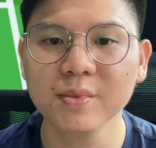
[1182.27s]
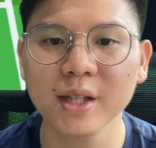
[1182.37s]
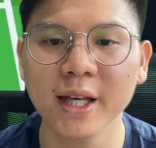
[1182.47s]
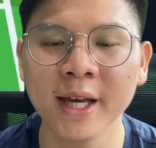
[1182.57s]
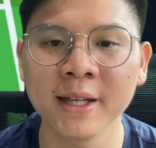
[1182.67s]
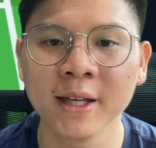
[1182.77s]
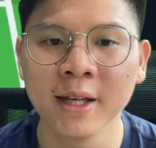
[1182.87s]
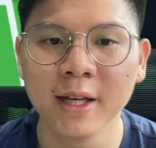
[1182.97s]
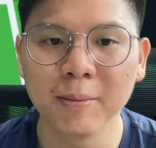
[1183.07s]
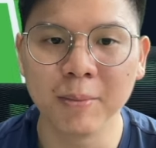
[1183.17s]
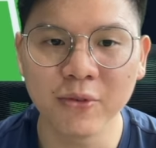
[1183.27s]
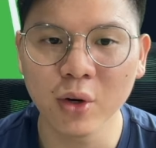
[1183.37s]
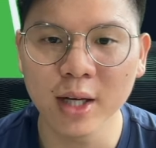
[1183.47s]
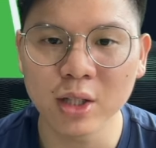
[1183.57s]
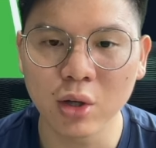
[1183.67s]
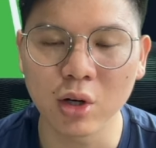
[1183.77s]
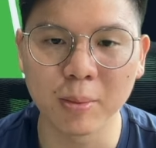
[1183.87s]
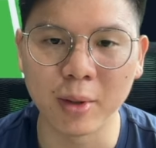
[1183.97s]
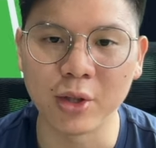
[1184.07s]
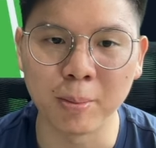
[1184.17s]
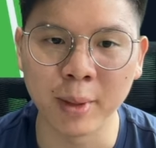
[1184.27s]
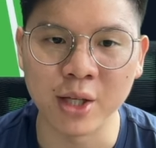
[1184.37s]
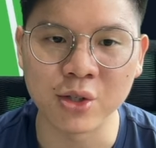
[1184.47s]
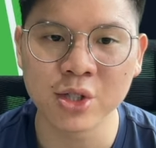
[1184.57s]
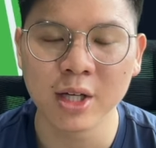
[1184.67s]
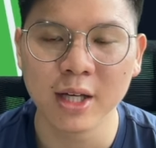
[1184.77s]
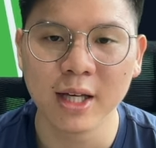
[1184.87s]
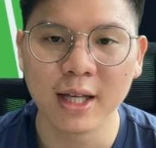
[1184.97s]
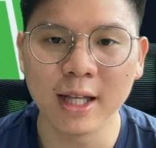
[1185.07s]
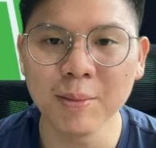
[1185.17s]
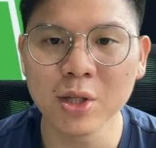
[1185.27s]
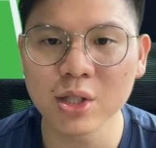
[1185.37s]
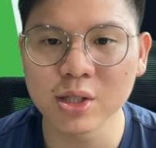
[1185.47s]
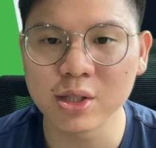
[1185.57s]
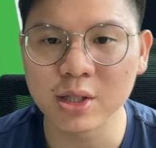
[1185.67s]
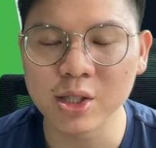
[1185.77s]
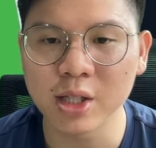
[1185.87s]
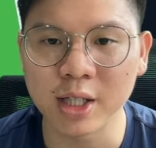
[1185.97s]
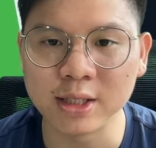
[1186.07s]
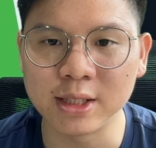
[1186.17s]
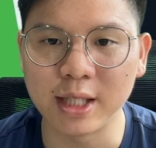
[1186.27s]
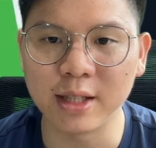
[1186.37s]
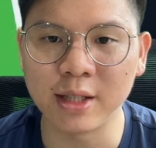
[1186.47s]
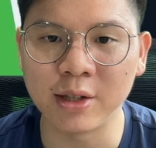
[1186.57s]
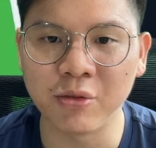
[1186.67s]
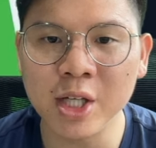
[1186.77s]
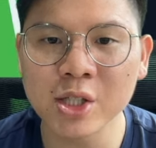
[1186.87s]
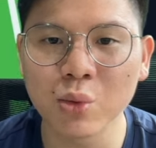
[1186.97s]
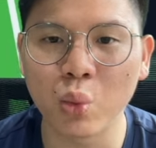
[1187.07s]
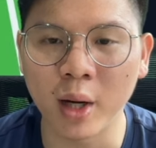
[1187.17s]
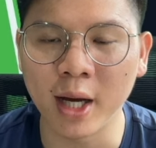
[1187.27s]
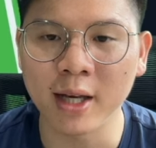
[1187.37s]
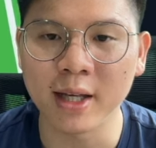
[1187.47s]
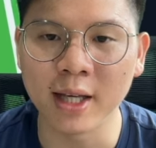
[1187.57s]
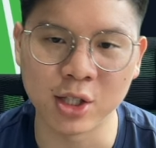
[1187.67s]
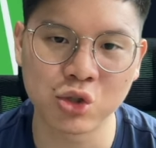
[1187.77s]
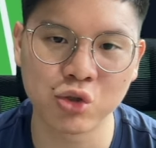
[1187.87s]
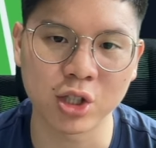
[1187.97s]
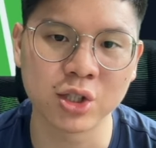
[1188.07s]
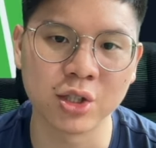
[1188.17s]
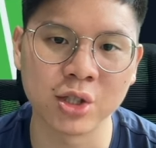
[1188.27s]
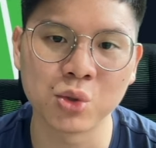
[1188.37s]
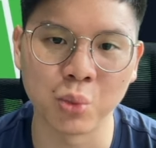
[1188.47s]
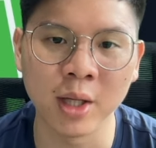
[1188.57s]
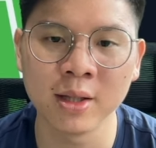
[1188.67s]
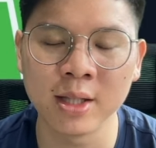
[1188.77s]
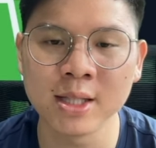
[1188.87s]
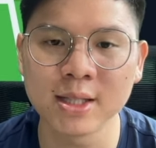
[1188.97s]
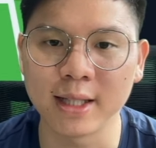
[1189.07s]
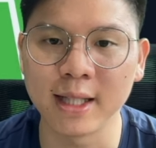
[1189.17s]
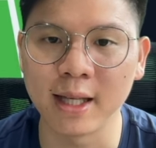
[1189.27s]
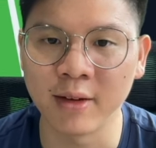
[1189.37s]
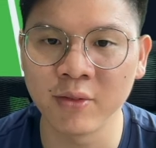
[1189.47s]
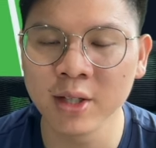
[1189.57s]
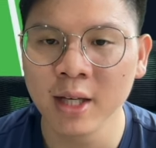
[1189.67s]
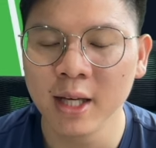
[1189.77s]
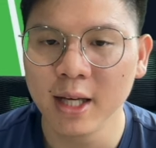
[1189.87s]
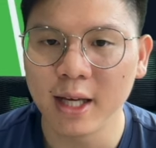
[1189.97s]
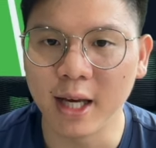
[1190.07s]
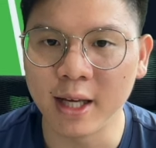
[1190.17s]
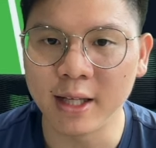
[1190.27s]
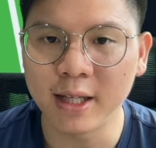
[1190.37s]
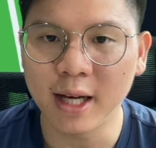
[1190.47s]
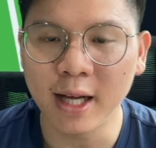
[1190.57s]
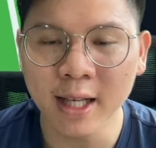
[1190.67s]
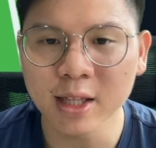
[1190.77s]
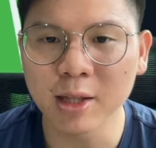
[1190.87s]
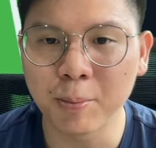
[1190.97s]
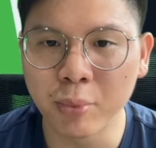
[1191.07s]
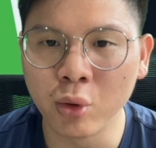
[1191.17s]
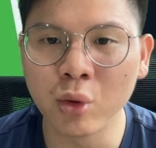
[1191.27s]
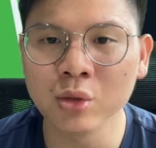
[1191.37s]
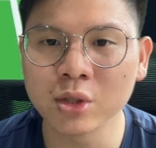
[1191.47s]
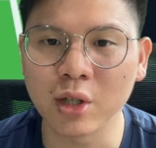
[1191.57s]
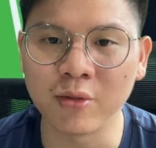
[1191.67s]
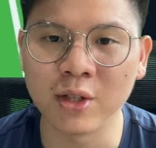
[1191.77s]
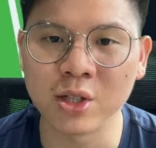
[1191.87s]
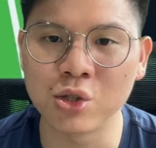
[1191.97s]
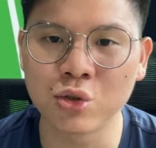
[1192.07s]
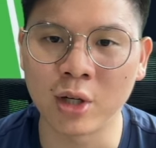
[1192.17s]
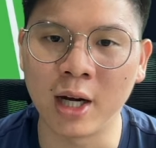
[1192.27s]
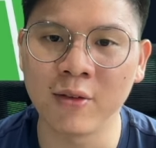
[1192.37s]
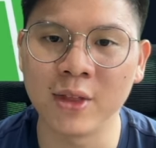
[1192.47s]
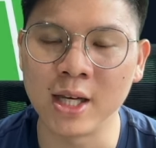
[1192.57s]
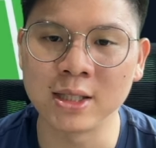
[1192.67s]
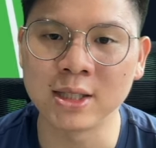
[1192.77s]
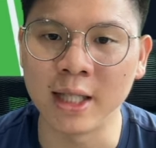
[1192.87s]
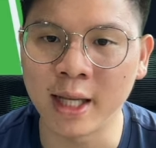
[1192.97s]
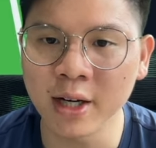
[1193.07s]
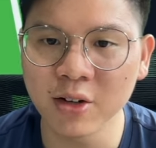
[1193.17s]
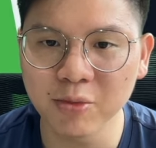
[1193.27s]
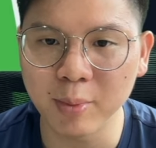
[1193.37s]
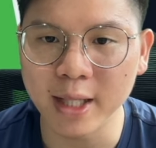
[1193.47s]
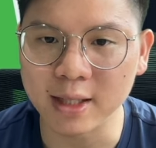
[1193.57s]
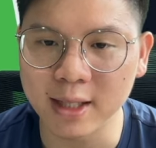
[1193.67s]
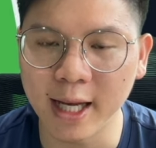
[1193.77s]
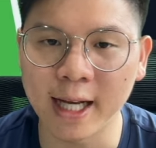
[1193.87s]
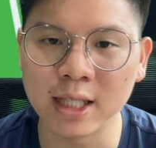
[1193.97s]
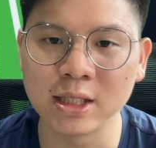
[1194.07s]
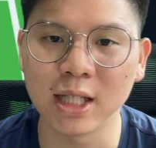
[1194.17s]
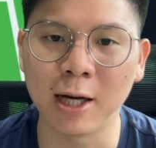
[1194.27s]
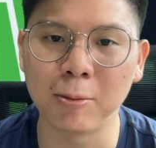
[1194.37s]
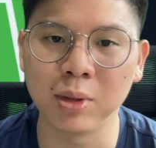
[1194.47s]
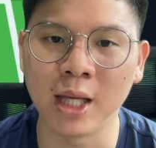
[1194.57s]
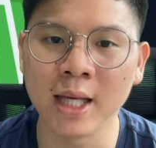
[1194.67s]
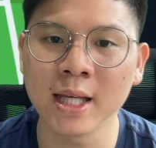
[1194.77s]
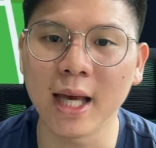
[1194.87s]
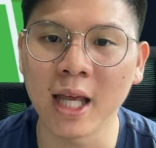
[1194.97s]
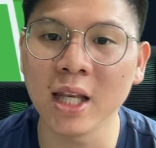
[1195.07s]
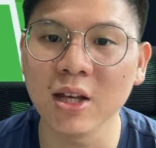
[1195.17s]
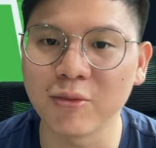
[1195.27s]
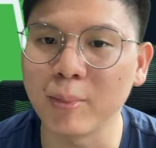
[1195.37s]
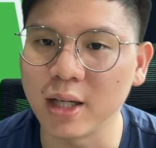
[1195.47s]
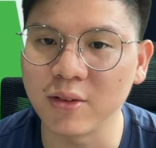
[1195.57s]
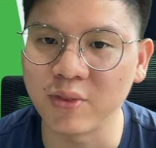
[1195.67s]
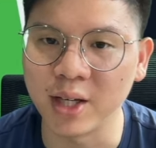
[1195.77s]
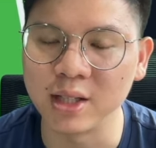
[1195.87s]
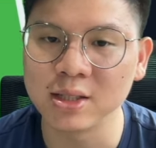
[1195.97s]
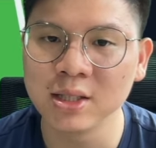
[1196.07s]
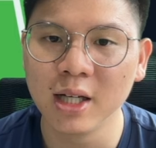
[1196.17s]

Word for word: And before I talk about the bench, let me just discuss the reason why it is structured this way, the starting 11, and I like the pros of this draft, that is that none of my attackers are playing any of my defenders.